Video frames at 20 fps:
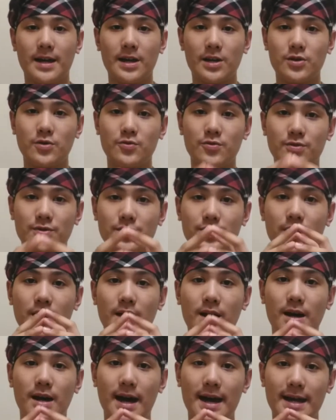
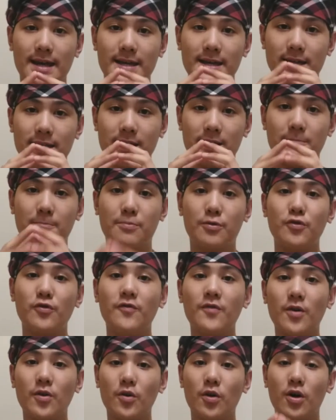I can
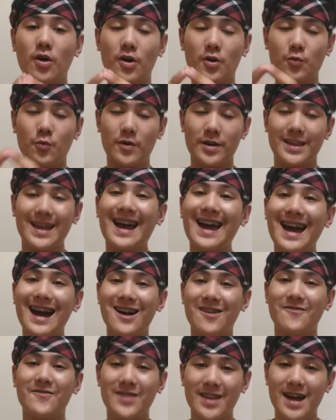improve on what I
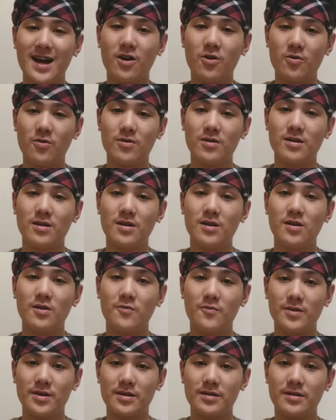have now
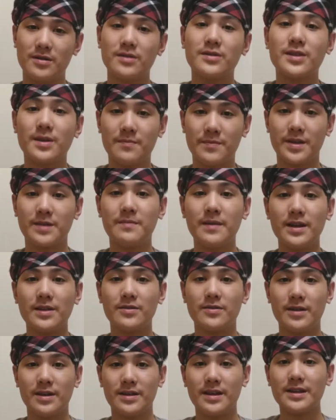with something
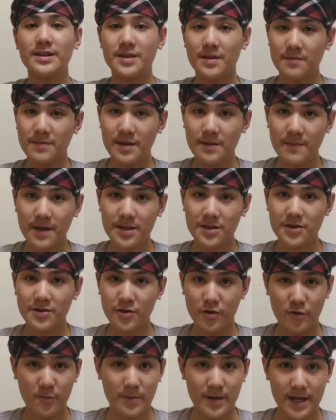better, and that something better
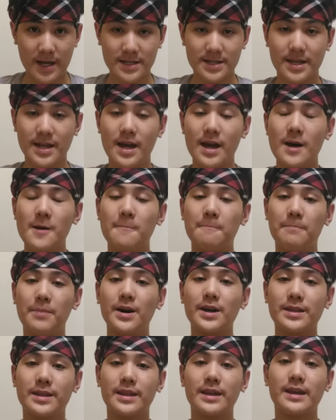is OBS,
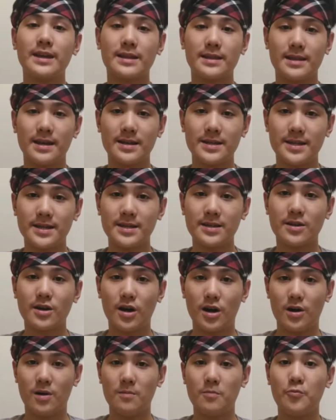but it doesn't
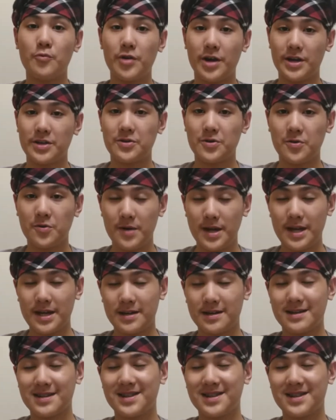come right away.